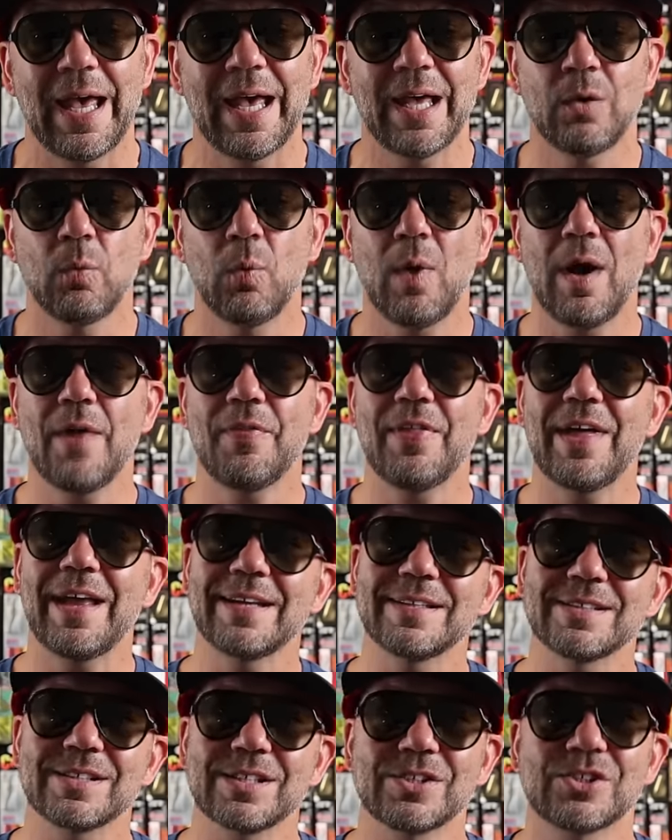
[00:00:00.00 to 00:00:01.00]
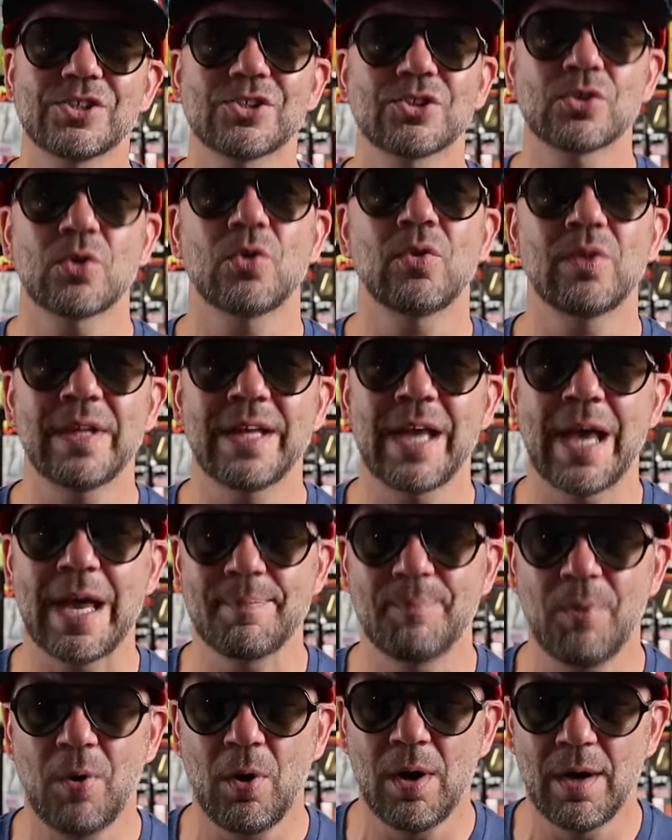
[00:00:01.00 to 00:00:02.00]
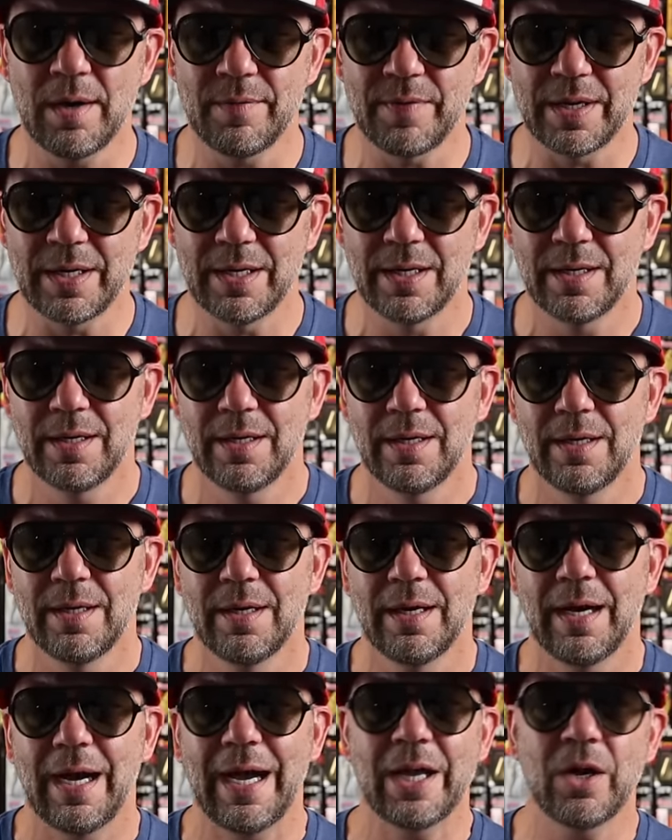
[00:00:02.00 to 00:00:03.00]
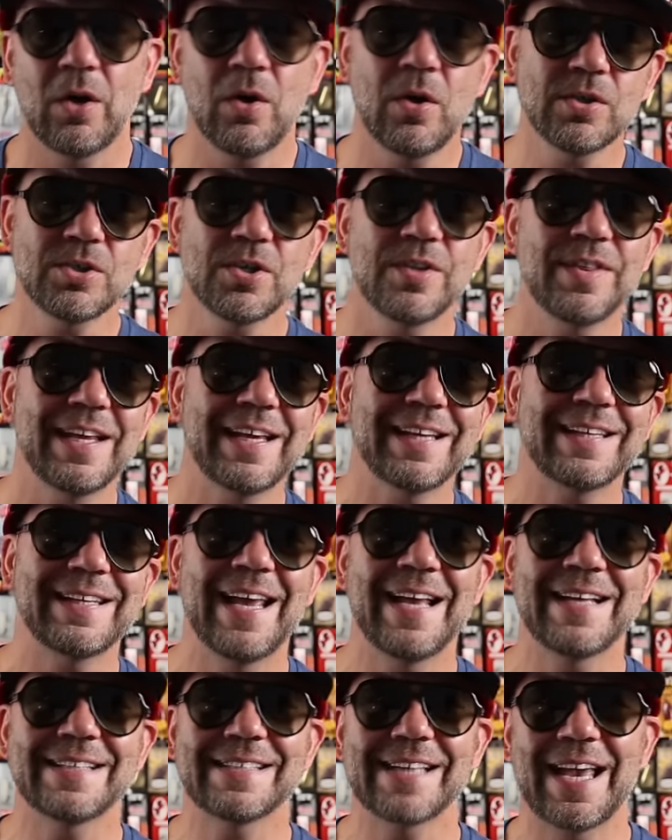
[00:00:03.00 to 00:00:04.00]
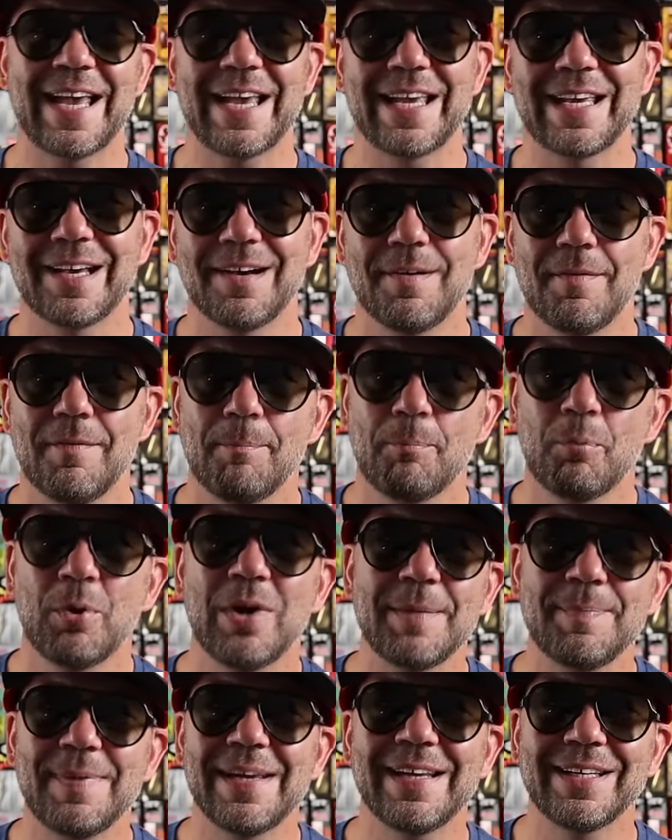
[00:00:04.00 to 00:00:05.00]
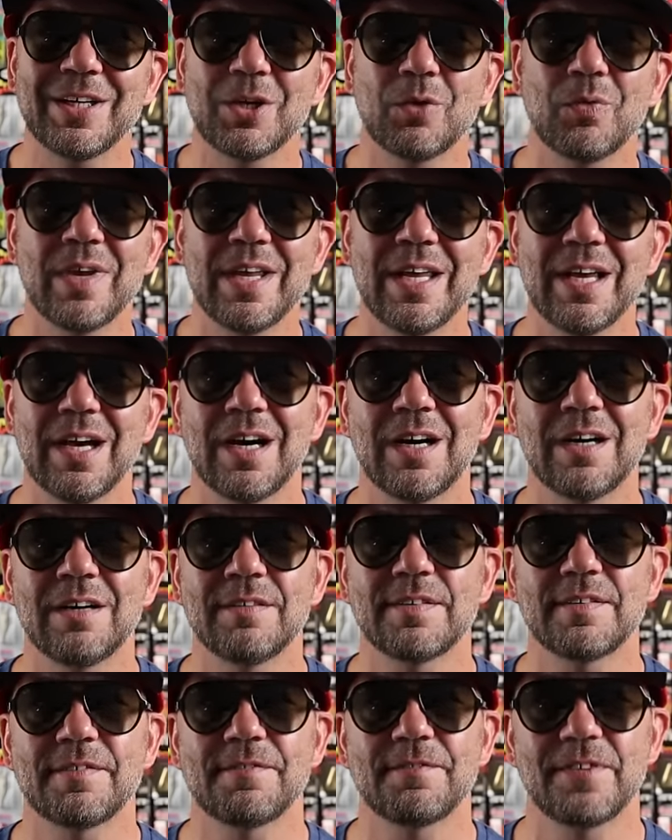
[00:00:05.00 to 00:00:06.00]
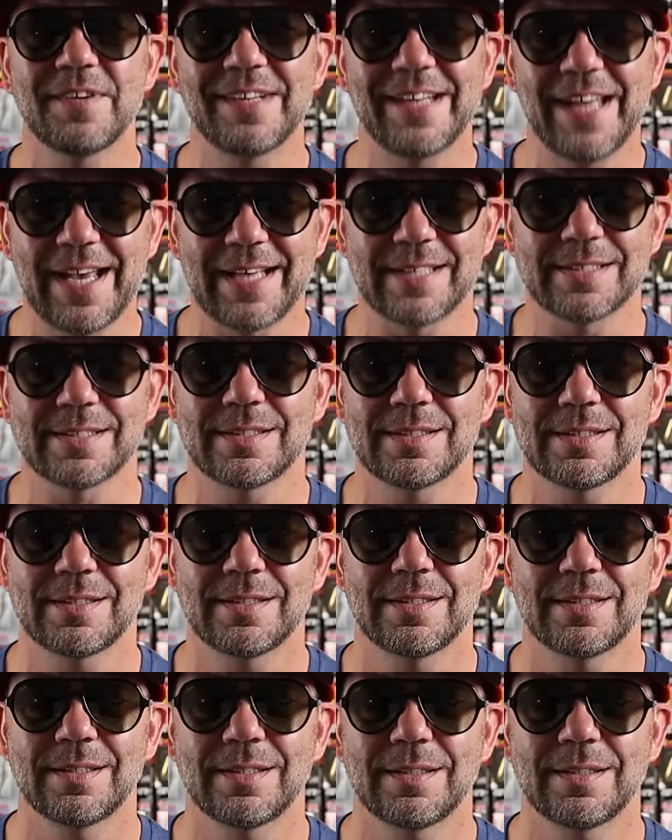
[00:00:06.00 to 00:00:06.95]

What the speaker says: And while that is certainly a part of it, I also think it takes a pretty big degree of finesse.